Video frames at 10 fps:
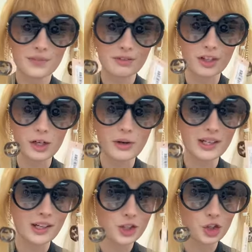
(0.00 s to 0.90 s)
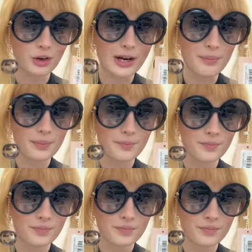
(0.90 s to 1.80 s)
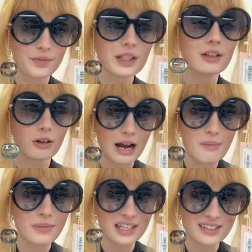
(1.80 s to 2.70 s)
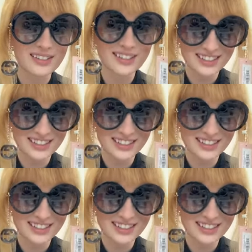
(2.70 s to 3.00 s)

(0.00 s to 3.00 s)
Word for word: If you're going on a trip, grab these.